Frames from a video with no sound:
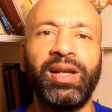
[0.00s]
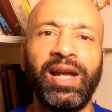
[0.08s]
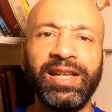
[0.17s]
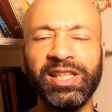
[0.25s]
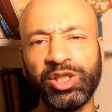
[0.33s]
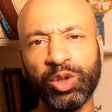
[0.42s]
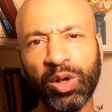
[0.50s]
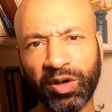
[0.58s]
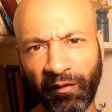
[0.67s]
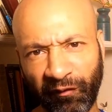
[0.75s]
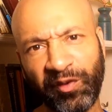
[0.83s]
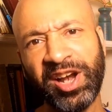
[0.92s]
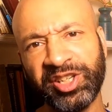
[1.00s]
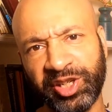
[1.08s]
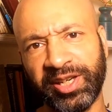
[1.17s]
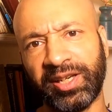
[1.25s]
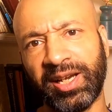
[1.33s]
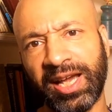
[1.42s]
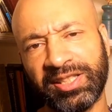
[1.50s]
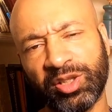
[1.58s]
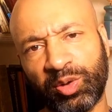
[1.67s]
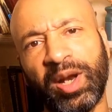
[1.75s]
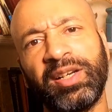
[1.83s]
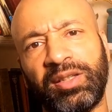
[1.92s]
And it's so refreshing as a
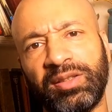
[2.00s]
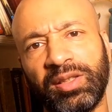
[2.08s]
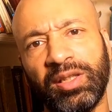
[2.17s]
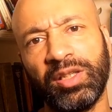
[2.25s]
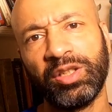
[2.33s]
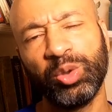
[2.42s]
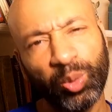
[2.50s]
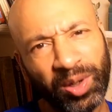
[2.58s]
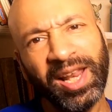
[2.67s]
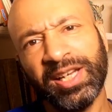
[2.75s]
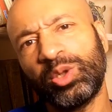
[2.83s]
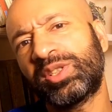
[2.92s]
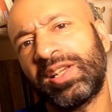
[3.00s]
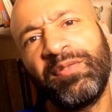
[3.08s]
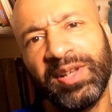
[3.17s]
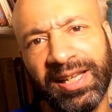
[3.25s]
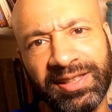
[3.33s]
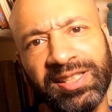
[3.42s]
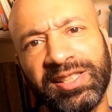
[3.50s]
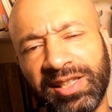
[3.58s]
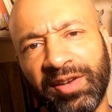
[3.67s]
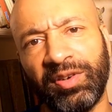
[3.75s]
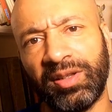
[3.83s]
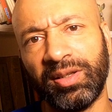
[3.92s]
runner to relate to someone at this
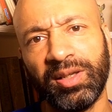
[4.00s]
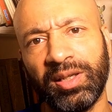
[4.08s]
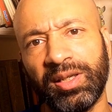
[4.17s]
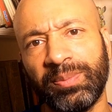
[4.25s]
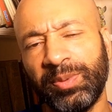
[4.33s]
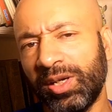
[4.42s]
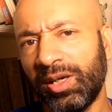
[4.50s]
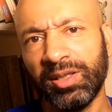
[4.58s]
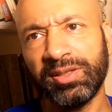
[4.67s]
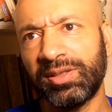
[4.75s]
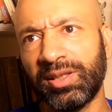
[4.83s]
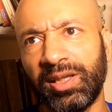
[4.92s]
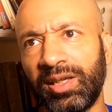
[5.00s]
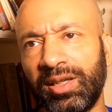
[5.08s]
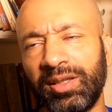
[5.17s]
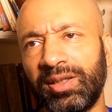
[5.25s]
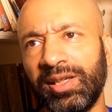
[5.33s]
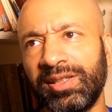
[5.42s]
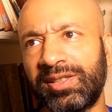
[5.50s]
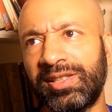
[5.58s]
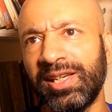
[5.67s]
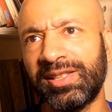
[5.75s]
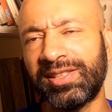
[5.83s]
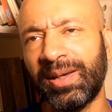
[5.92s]
level, because it's
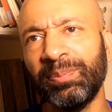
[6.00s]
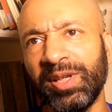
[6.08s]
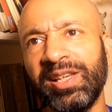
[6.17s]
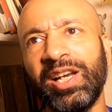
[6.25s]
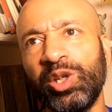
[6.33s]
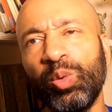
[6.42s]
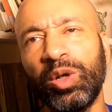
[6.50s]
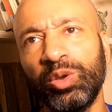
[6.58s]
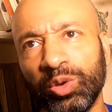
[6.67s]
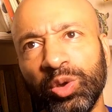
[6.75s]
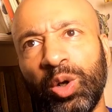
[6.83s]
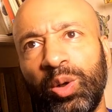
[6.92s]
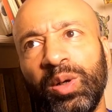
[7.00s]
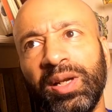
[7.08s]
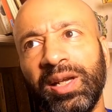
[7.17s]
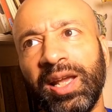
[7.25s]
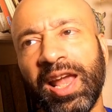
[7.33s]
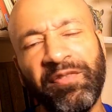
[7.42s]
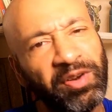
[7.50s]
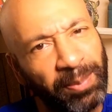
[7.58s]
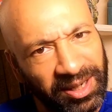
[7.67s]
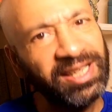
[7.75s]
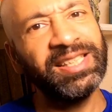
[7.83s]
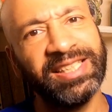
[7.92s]
just something that you want to know
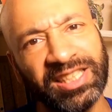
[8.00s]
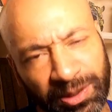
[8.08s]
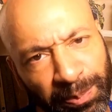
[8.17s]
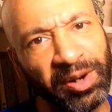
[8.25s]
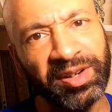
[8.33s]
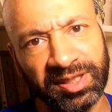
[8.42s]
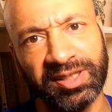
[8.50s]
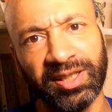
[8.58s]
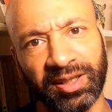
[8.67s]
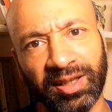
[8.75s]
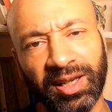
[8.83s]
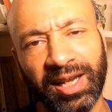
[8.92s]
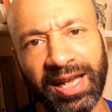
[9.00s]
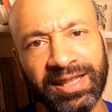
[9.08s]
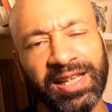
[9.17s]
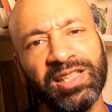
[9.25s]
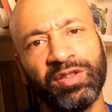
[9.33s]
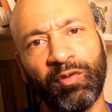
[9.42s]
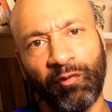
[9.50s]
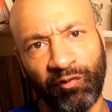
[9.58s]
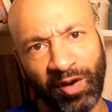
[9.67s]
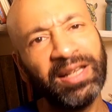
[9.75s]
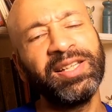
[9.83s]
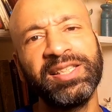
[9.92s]
everybody is experiencing, and there's
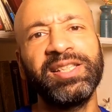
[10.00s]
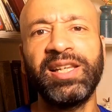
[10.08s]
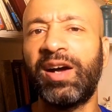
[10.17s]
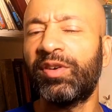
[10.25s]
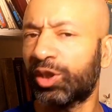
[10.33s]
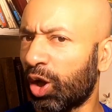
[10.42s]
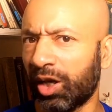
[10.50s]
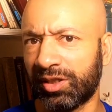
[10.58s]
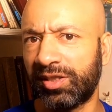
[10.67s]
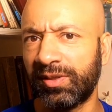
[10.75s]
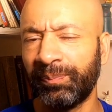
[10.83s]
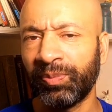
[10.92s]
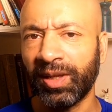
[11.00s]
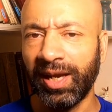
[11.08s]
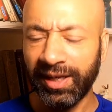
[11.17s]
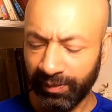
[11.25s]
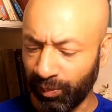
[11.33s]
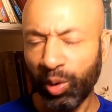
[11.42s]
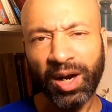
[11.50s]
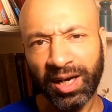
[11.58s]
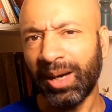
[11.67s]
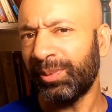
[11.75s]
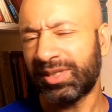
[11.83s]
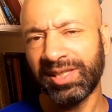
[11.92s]
oneness in our thoughts. And
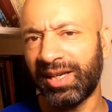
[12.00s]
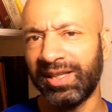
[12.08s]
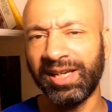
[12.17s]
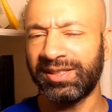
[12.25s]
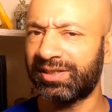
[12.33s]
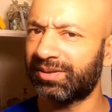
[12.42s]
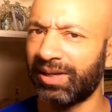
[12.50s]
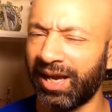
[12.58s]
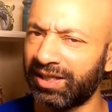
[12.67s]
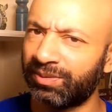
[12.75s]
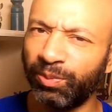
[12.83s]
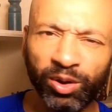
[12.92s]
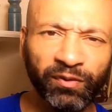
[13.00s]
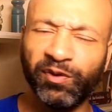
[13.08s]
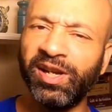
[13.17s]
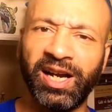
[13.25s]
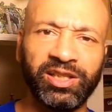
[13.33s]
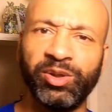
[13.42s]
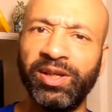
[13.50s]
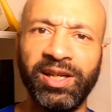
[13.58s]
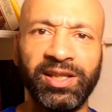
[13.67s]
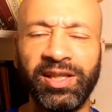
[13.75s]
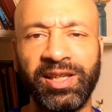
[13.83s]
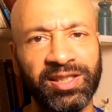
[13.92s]
Murakami-san has beautifully
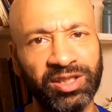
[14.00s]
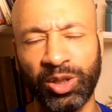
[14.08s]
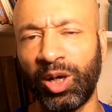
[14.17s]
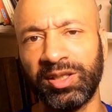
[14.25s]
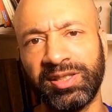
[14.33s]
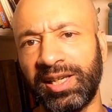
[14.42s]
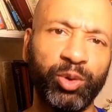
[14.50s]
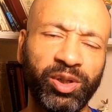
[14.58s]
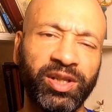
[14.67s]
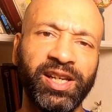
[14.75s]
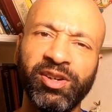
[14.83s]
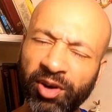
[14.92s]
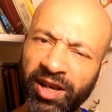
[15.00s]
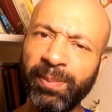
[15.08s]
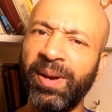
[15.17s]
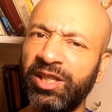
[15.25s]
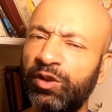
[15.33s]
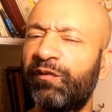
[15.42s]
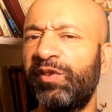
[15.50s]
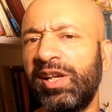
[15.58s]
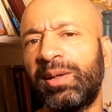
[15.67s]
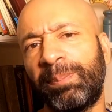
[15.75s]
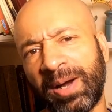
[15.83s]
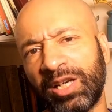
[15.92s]
articulated his thoughts, and it really makes you
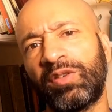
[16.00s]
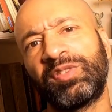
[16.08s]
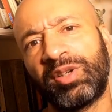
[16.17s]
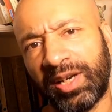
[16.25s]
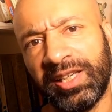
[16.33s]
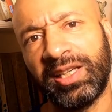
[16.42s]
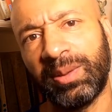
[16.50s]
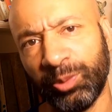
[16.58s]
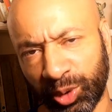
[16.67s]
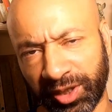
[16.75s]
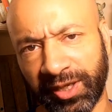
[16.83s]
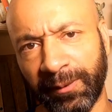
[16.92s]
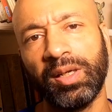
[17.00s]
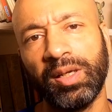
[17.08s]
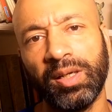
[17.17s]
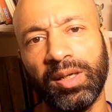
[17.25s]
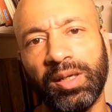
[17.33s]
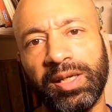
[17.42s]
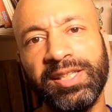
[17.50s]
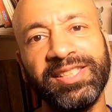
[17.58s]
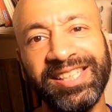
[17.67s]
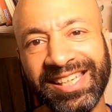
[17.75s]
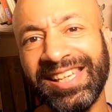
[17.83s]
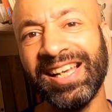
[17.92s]
feel a part of the running community. His
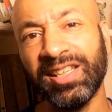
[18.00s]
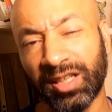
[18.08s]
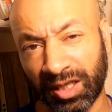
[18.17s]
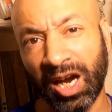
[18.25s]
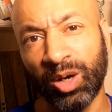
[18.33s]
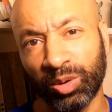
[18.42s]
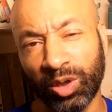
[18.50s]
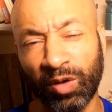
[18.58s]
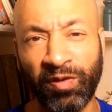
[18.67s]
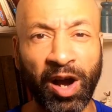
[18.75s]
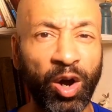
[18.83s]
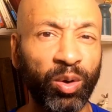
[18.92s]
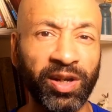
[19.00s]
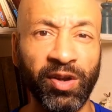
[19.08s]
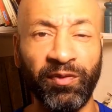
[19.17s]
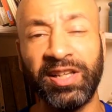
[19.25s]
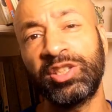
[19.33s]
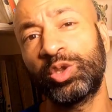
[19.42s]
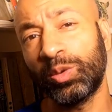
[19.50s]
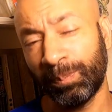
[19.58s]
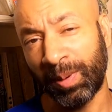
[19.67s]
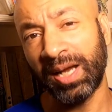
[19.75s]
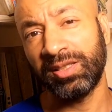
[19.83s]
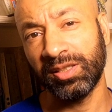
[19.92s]
detailed account of how he once took
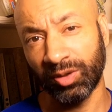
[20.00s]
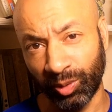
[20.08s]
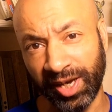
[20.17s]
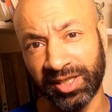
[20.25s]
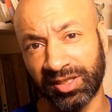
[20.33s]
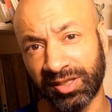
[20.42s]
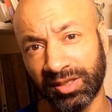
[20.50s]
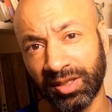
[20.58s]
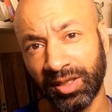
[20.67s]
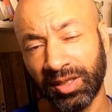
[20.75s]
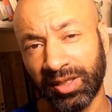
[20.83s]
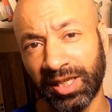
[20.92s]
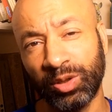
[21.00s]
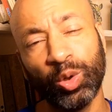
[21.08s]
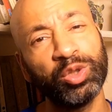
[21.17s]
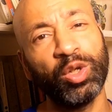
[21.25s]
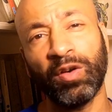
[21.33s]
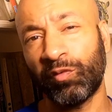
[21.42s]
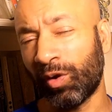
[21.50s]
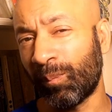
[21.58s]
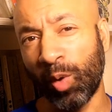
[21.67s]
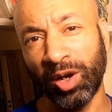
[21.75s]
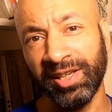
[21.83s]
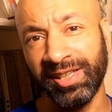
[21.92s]
part in a race that goes on from
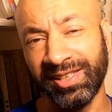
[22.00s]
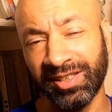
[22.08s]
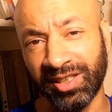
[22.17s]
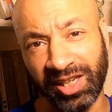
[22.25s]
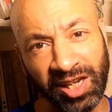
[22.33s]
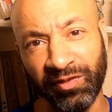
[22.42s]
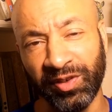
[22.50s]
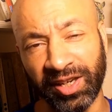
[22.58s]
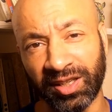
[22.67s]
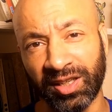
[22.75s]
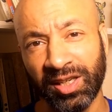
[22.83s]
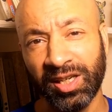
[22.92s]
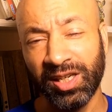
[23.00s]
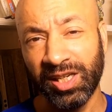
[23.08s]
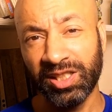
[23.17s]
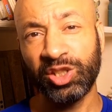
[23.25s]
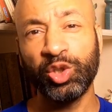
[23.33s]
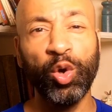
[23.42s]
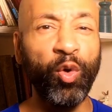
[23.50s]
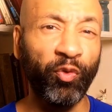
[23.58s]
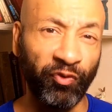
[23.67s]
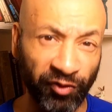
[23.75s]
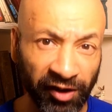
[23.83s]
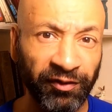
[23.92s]
morning till evening is so
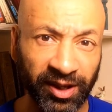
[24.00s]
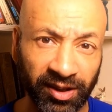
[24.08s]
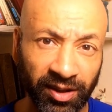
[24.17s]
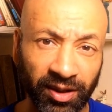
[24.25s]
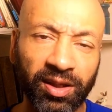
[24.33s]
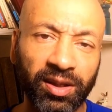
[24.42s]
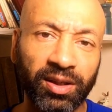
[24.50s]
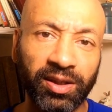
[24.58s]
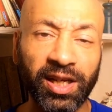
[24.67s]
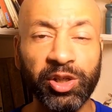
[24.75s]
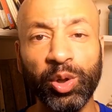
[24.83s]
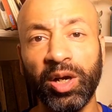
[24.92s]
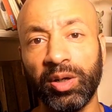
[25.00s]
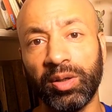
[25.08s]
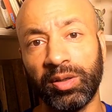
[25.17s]
vivid that you are